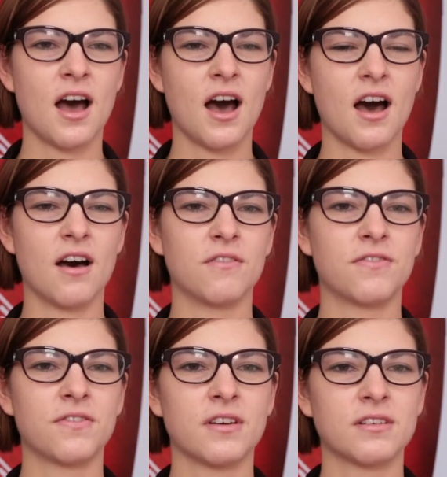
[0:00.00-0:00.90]

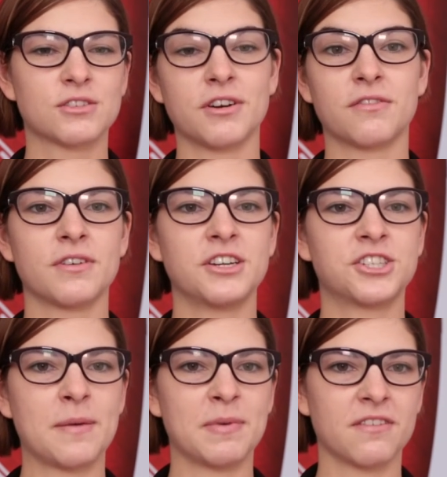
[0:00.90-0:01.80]
of sort of
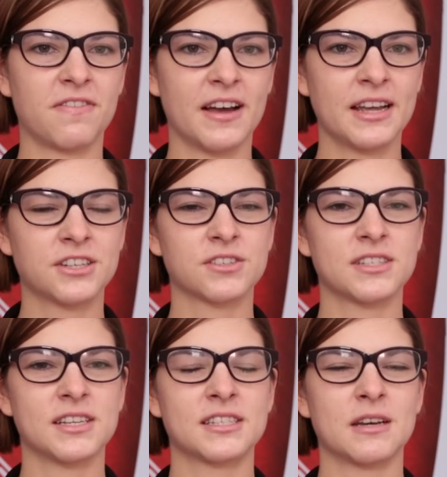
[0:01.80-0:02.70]
reshaping the financial
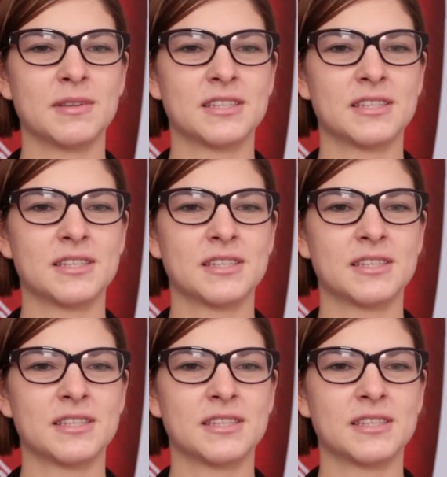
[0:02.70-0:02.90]
system